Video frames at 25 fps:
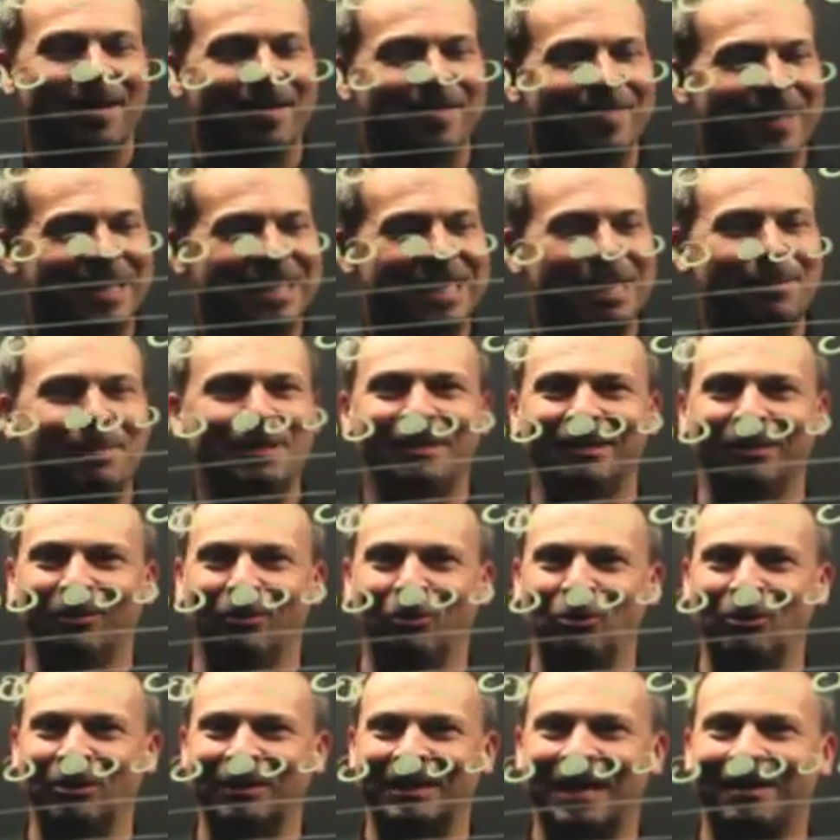That's how many
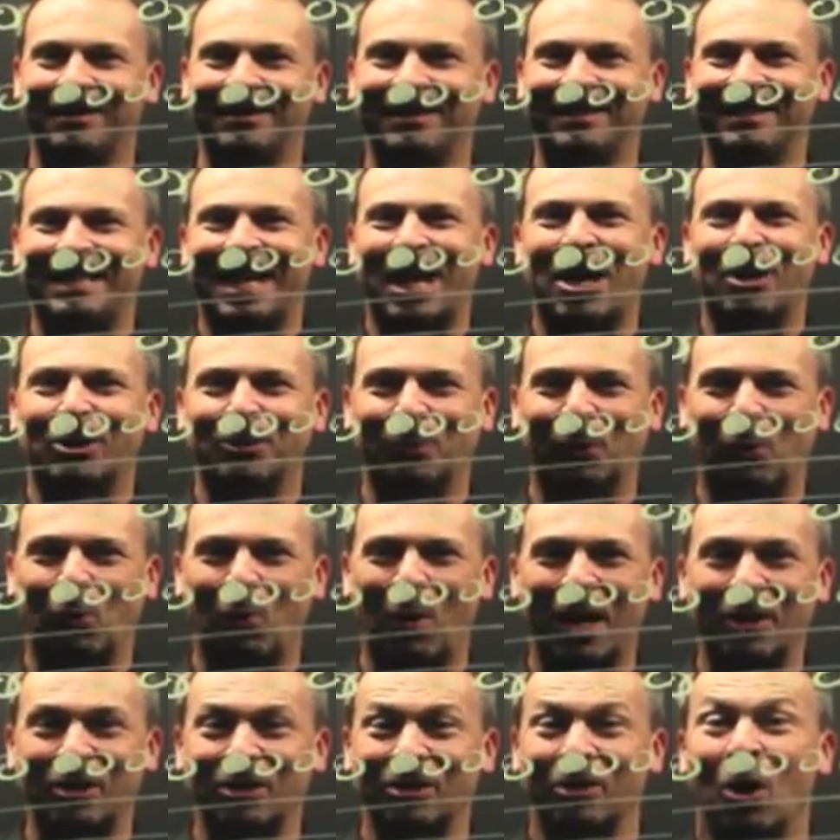solutions are to this algebra
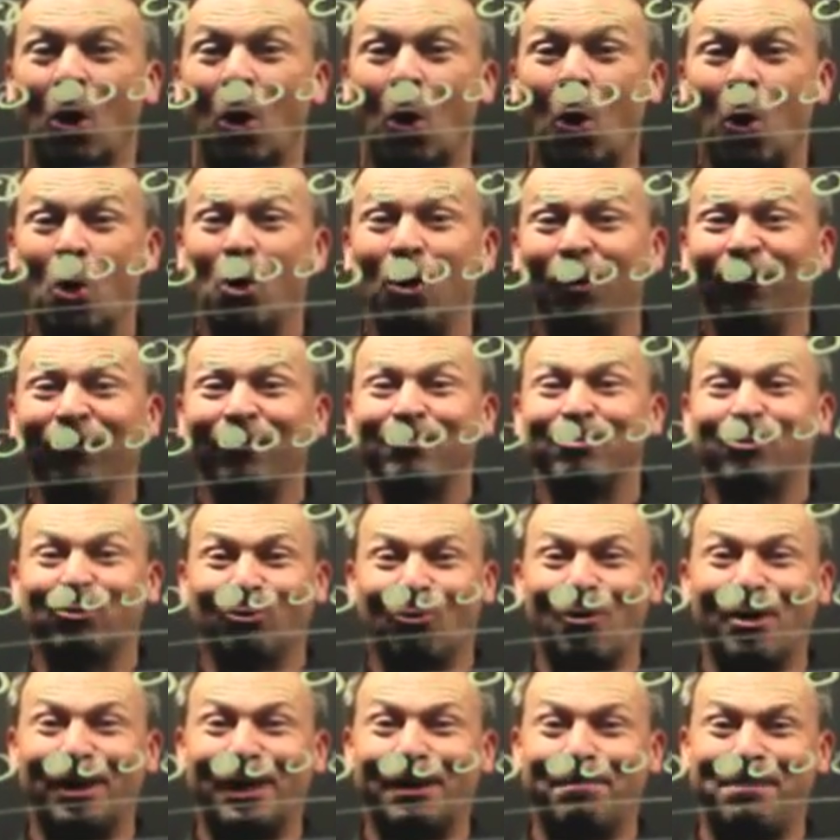equation, all from
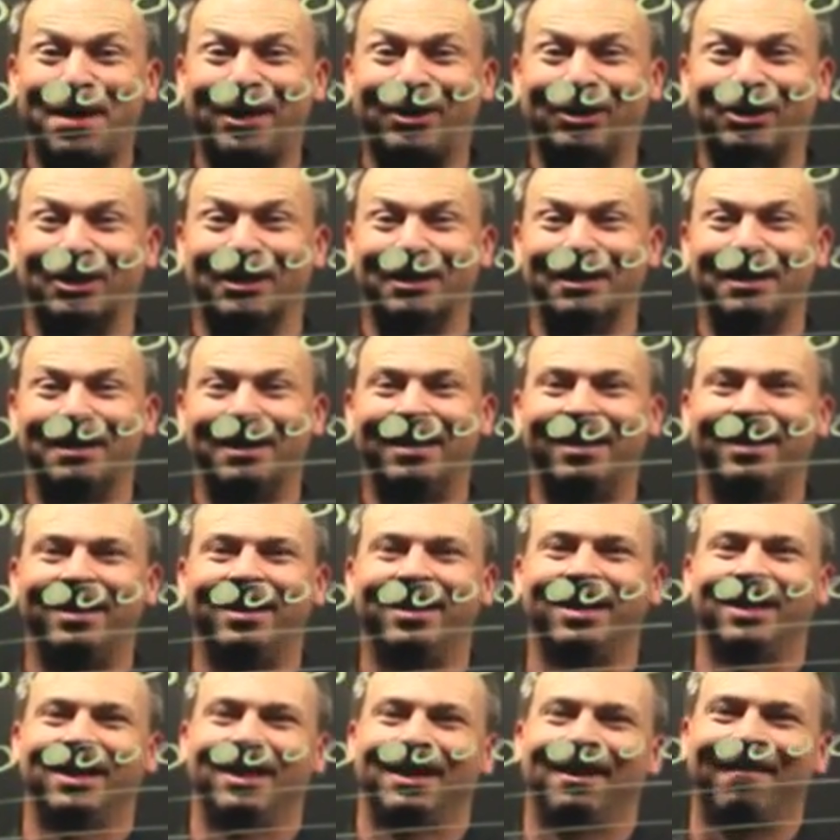drawing a picture.
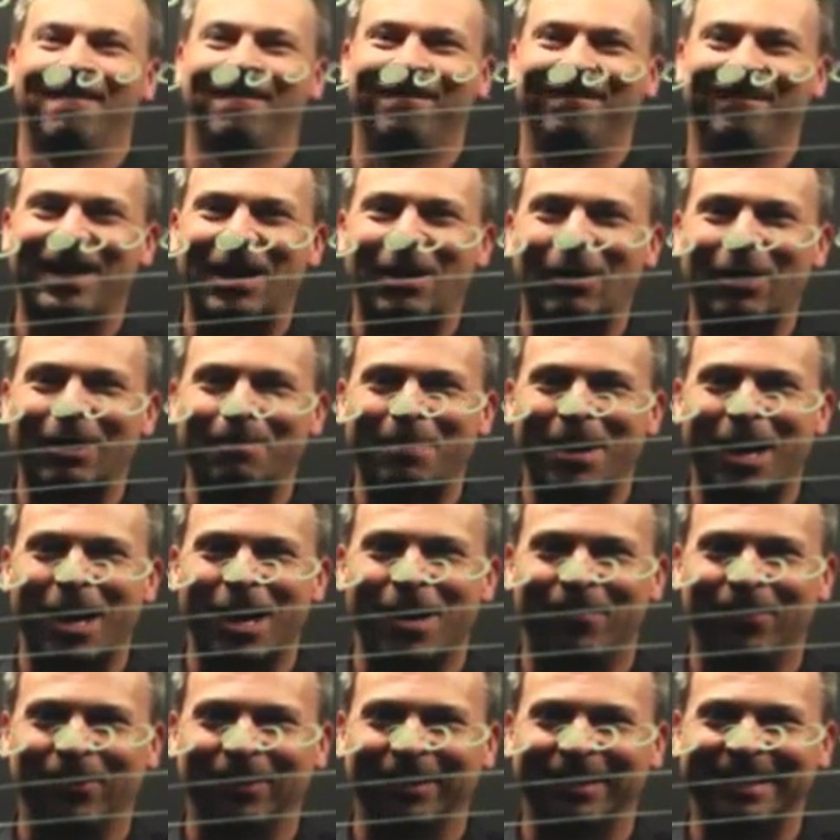Very
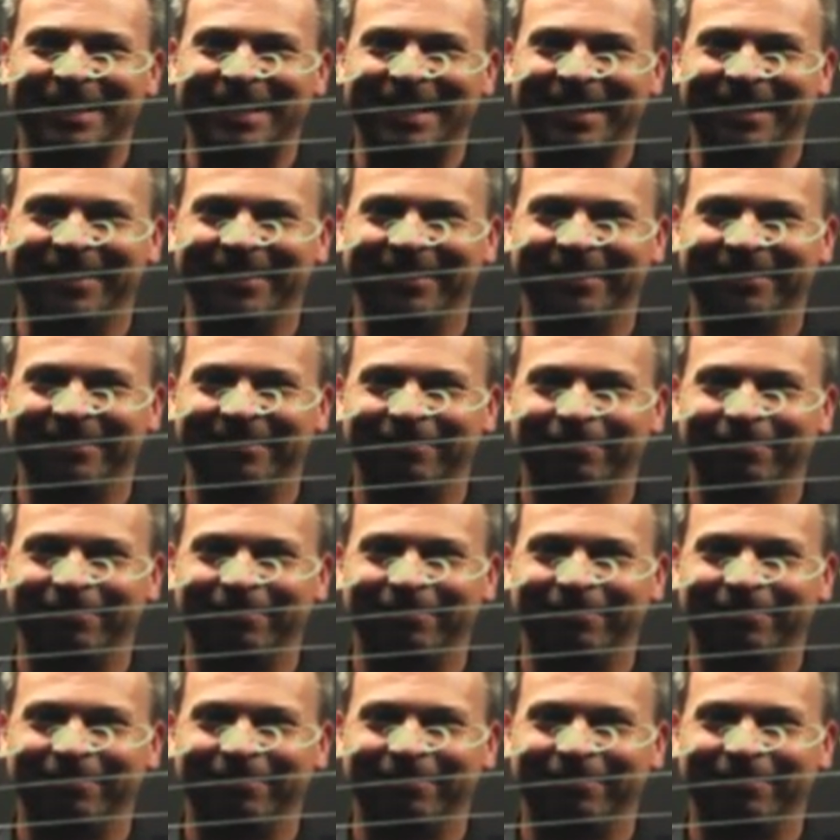powerful indeed.